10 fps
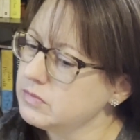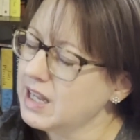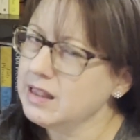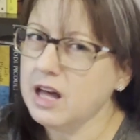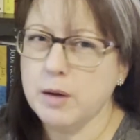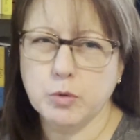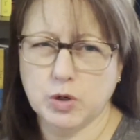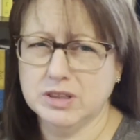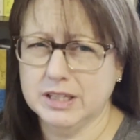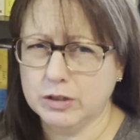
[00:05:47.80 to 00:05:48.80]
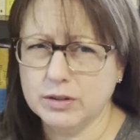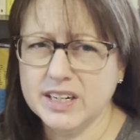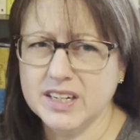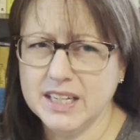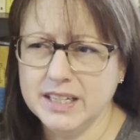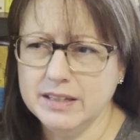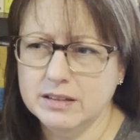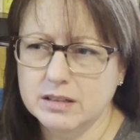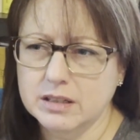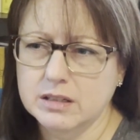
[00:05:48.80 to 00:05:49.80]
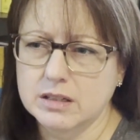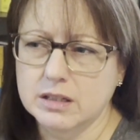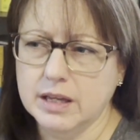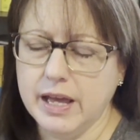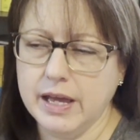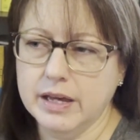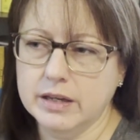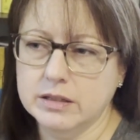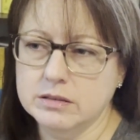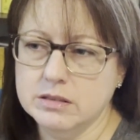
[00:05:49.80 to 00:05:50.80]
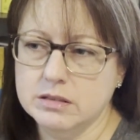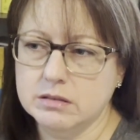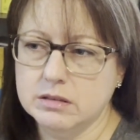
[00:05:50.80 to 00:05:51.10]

a lot more literary, and